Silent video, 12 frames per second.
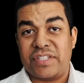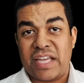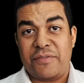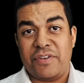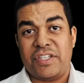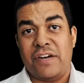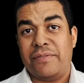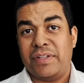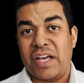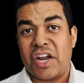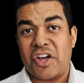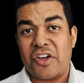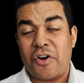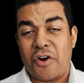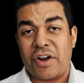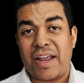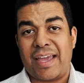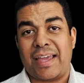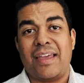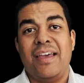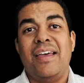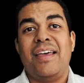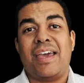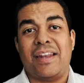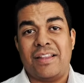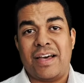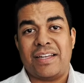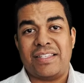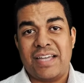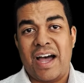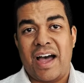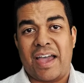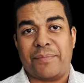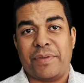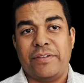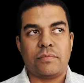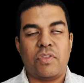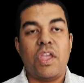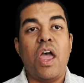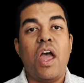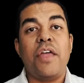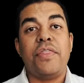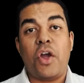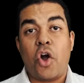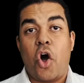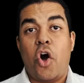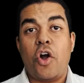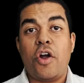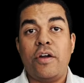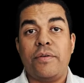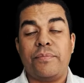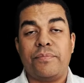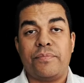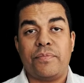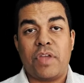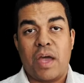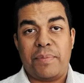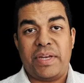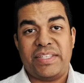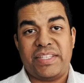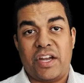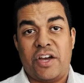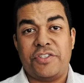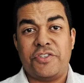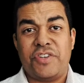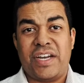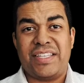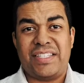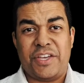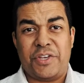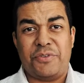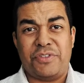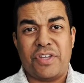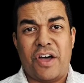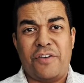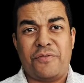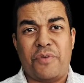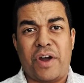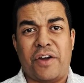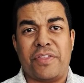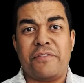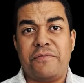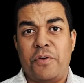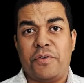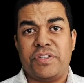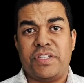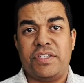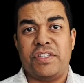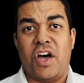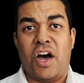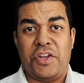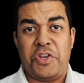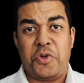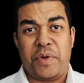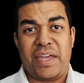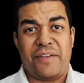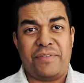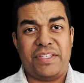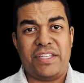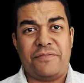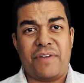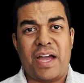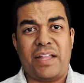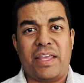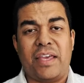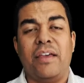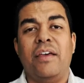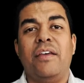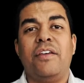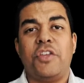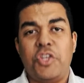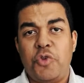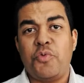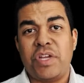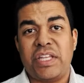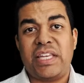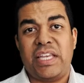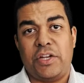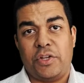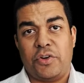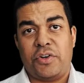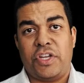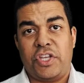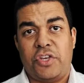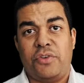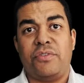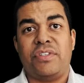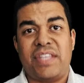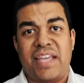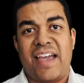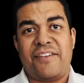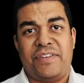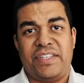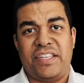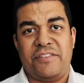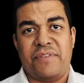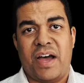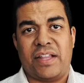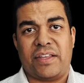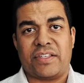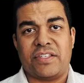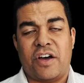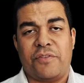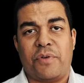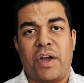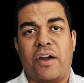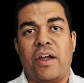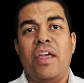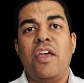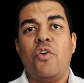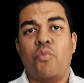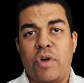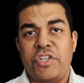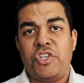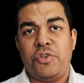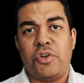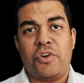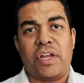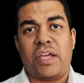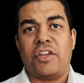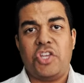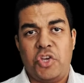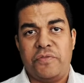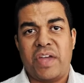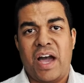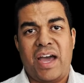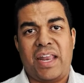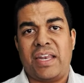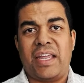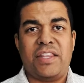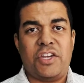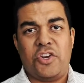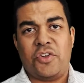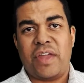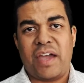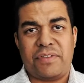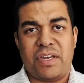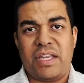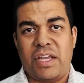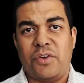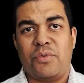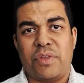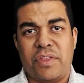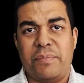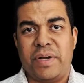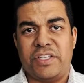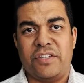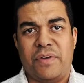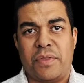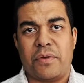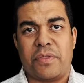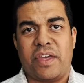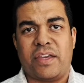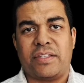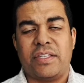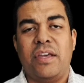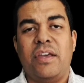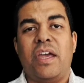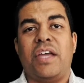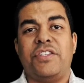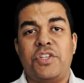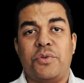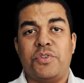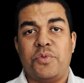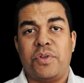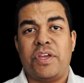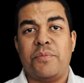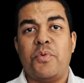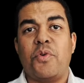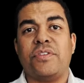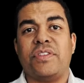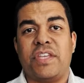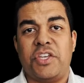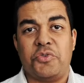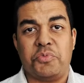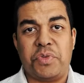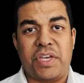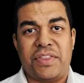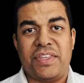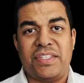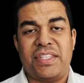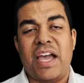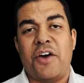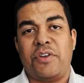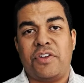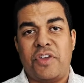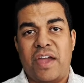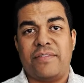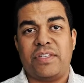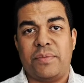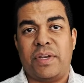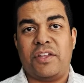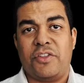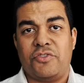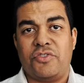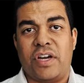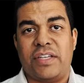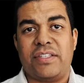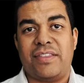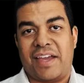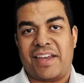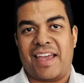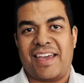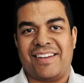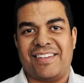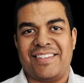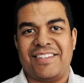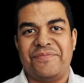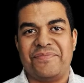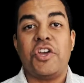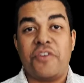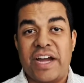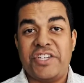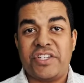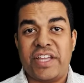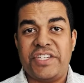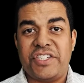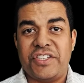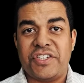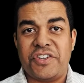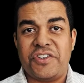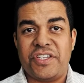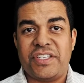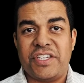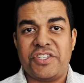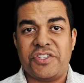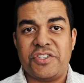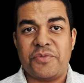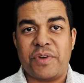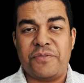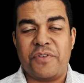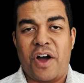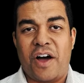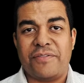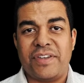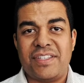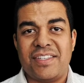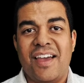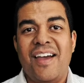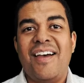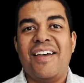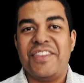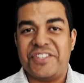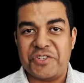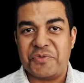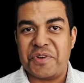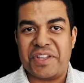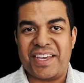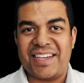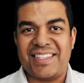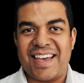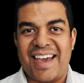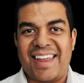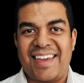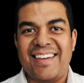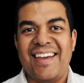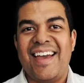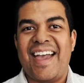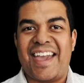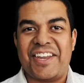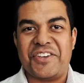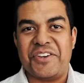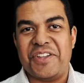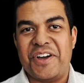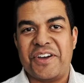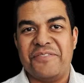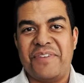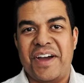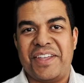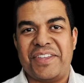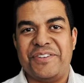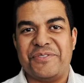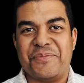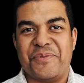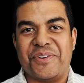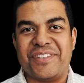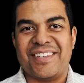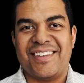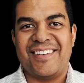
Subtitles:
save yourself a lot of heartache and a lot of time. There are companies that also try to sell you software that focuses on doing FEC filing. You really need to learn to use the FEC filing software. Once you learn it, you've got it, and then you don't have to deal with a bunch of other things. And so it's really important that you get this down and you have somebody you trust that can handle it. Congratulations on your decision to run for office. This is really exciting, and good luck on filing these reports.